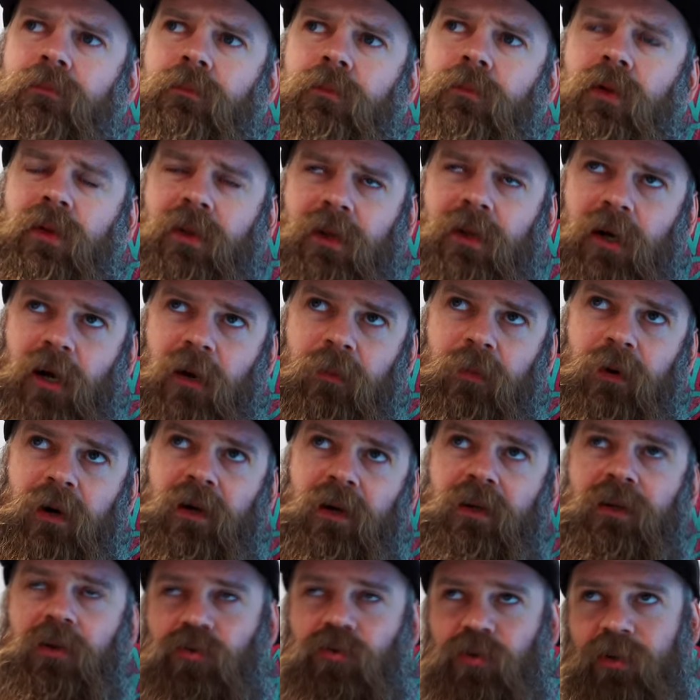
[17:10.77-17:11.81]
or in the car
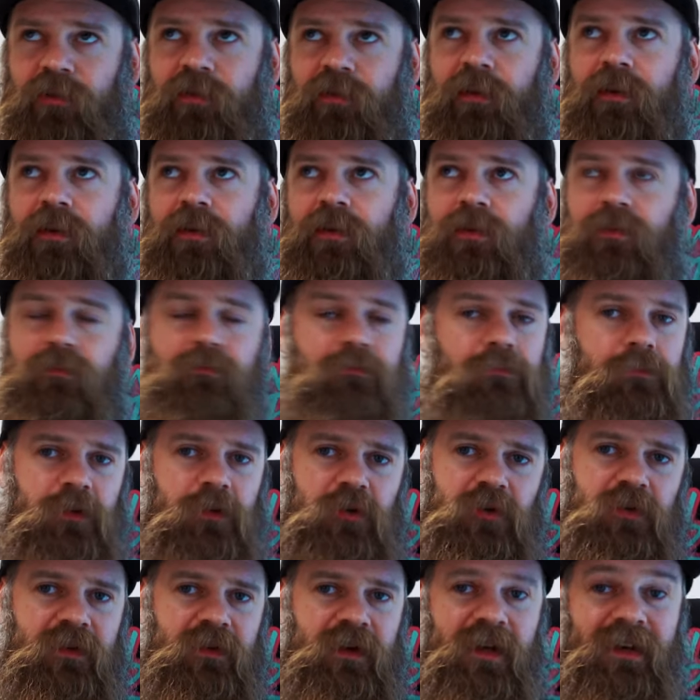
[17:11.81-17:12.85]
park in the Trade Village,
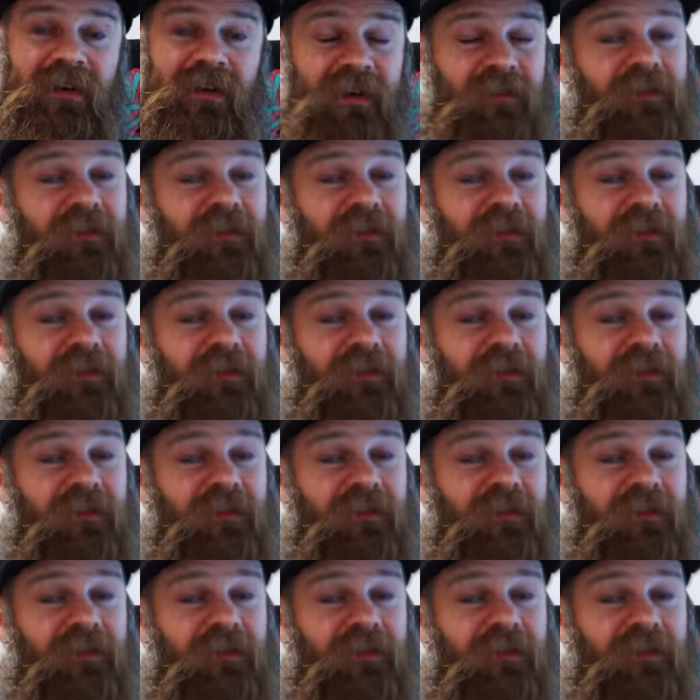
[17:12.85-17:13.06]
whichever it is.